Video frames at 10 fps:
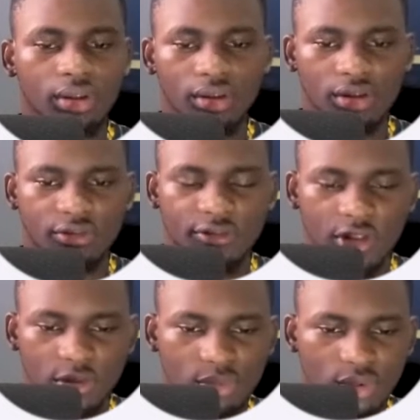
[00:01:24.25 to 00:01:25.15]
this
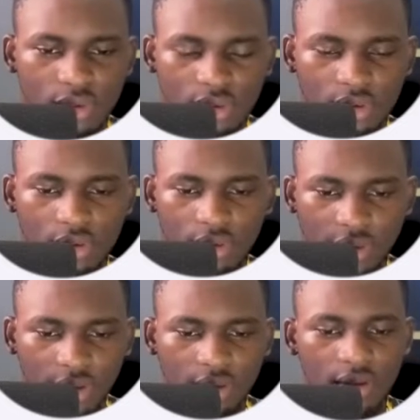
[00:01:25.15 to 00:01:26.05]
facebook okay